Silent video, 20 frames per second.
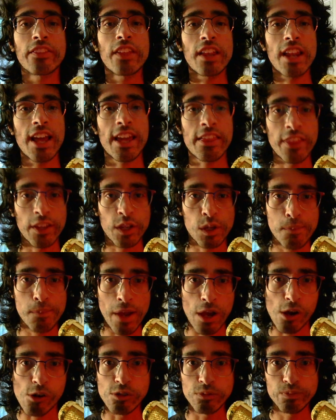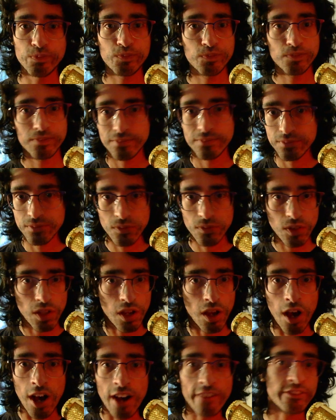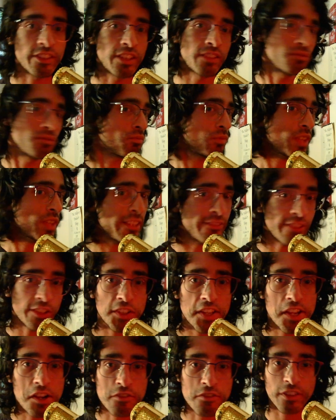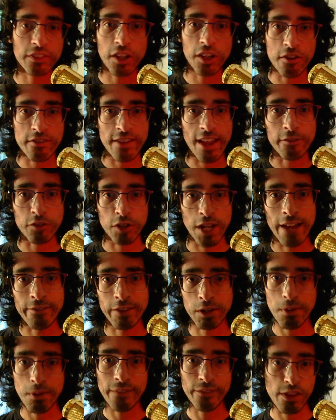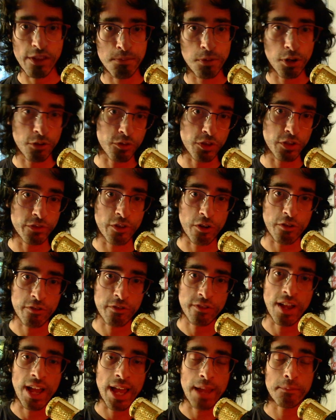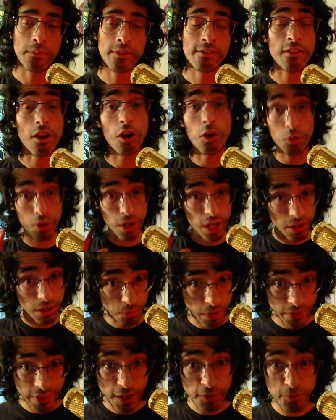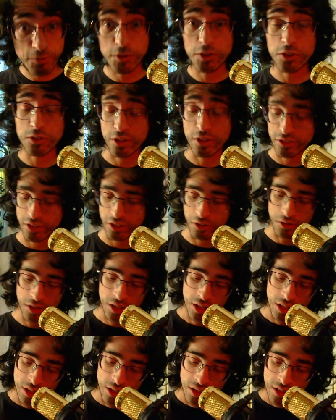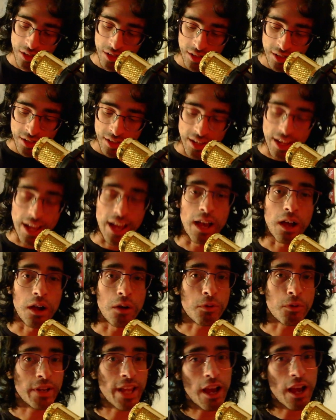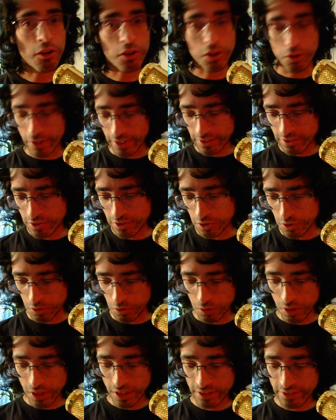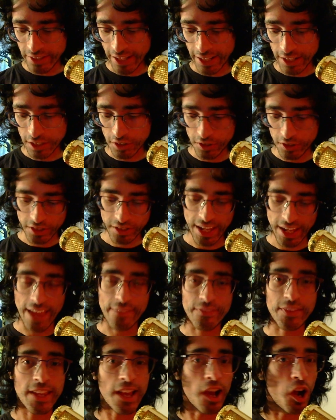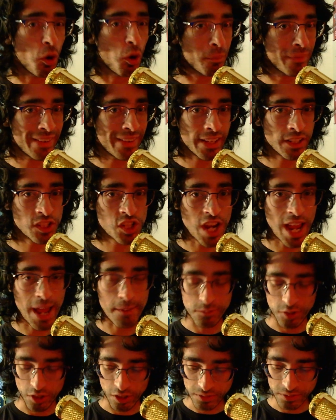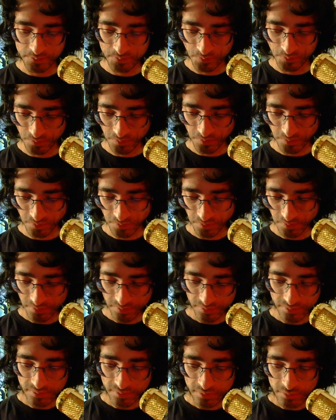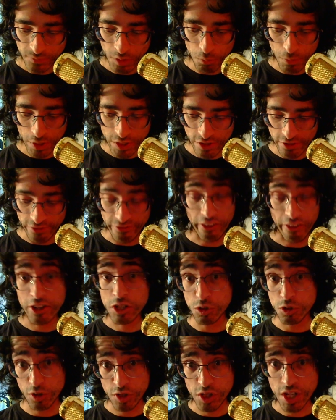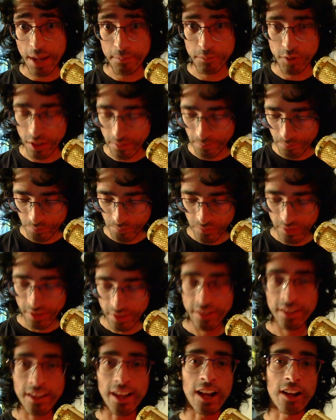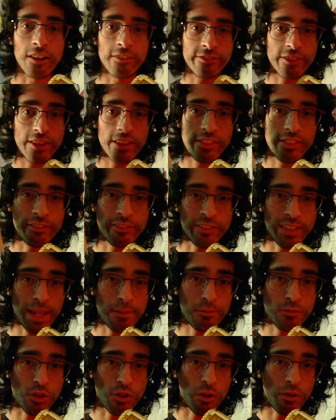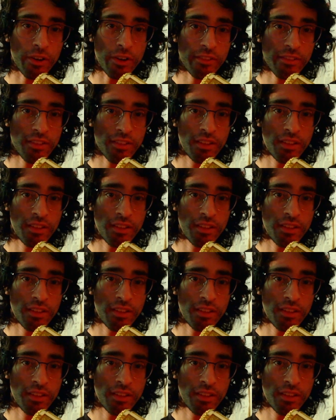I think about often, even years and years after having read this book for the first time. So, without further ado, we're now going to take a look at the opening chapter, which is a very short chapter, of The Flamethrowers